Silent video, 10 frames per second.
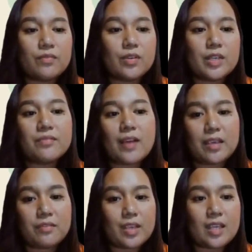
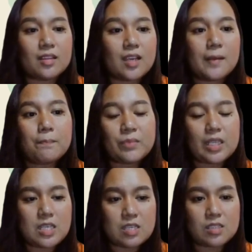revived in the
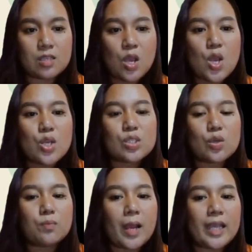East.
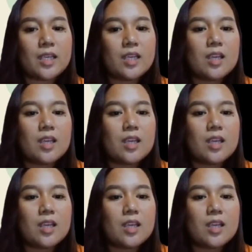So by